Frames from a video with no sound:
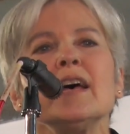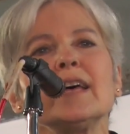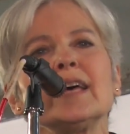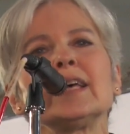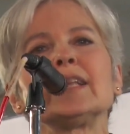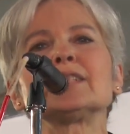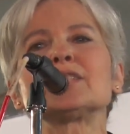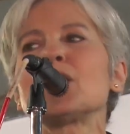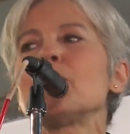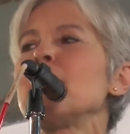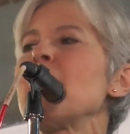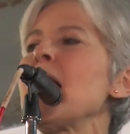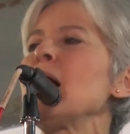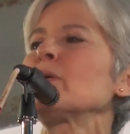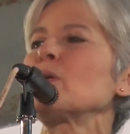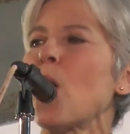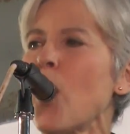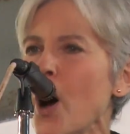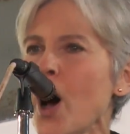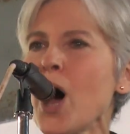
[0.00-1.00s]
It is
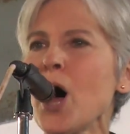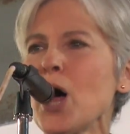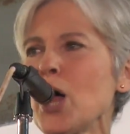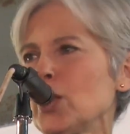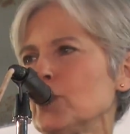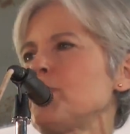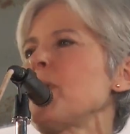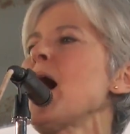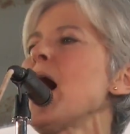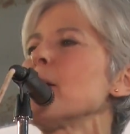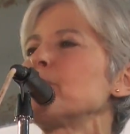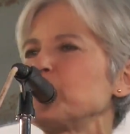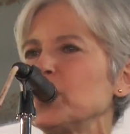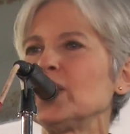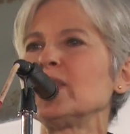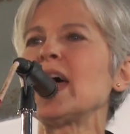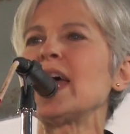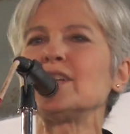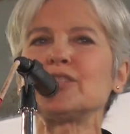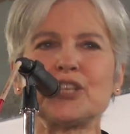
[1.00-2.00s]
about all
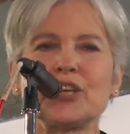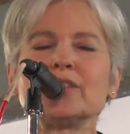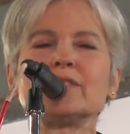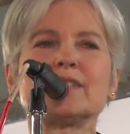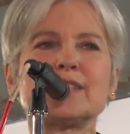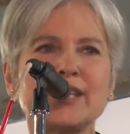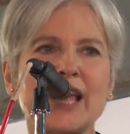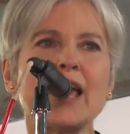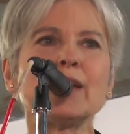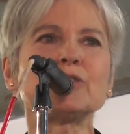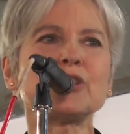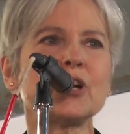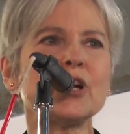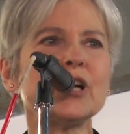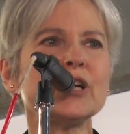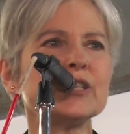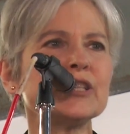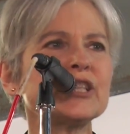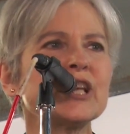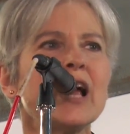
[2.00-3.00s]
population
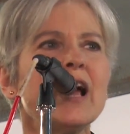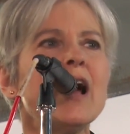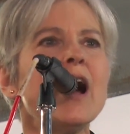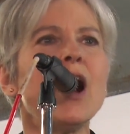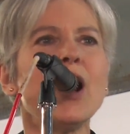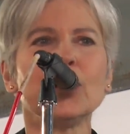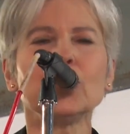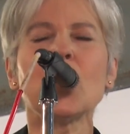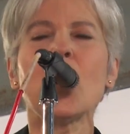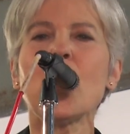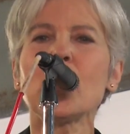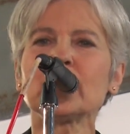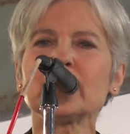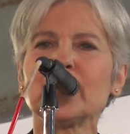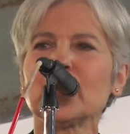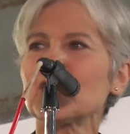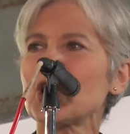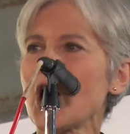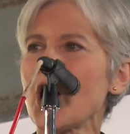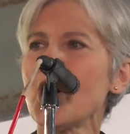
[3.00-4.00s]
centers along
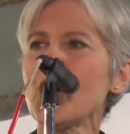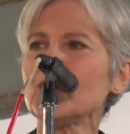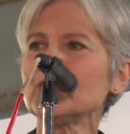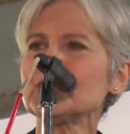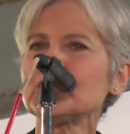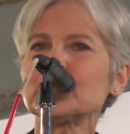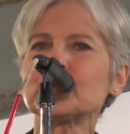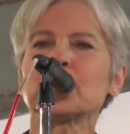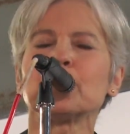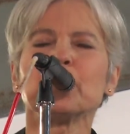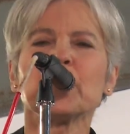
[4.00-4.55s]
the coast.